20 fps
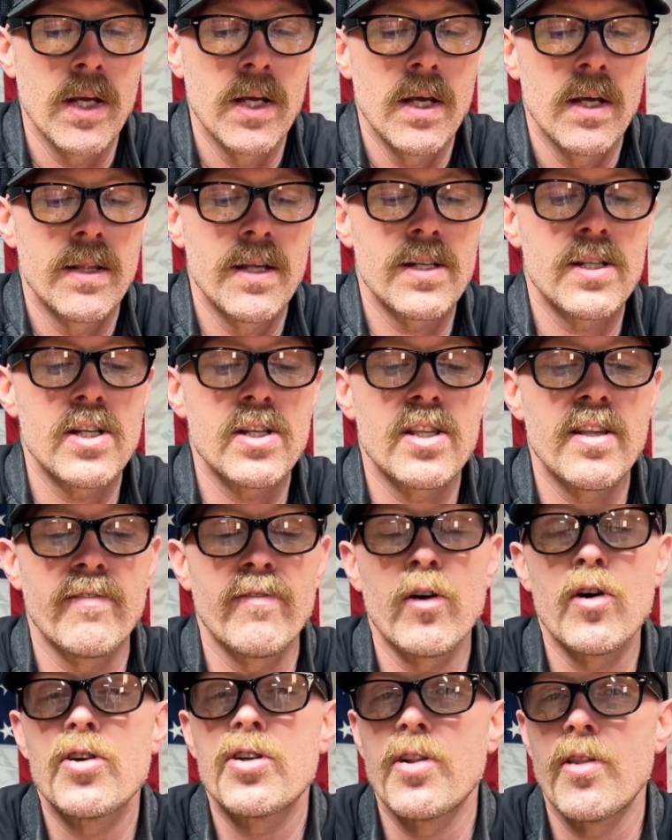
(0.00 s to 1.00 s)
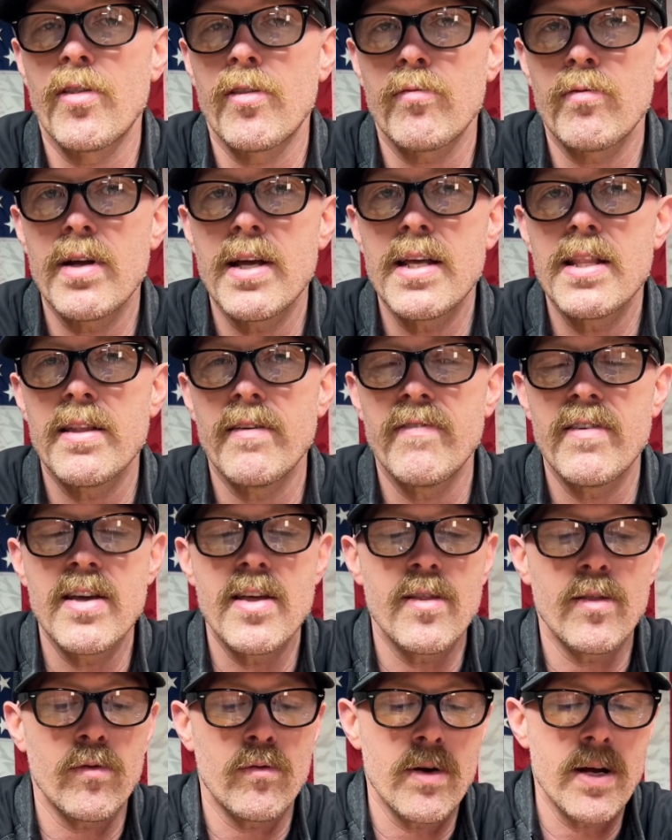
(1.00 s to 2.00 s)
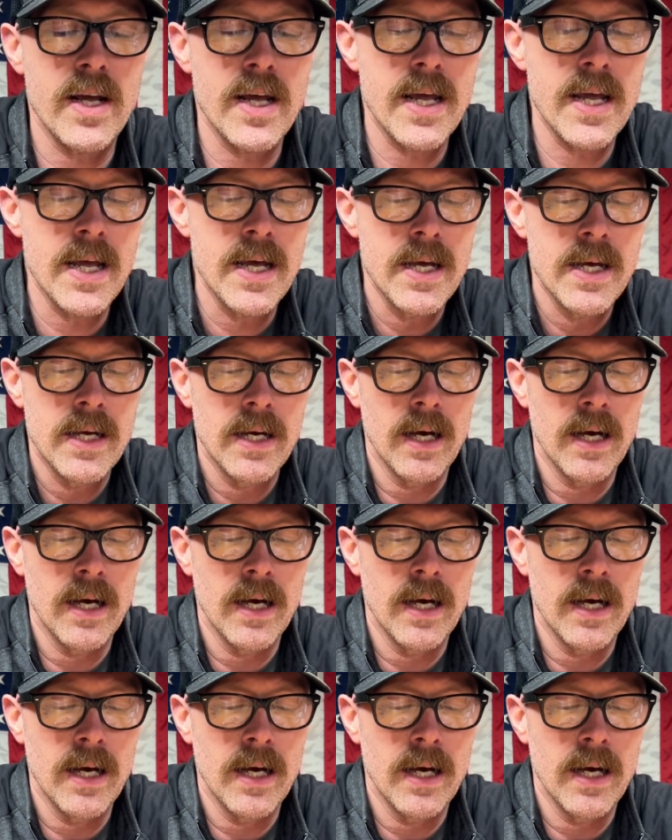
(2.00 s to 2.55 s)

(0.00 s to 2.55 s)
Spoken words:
This is the version 3, the V3.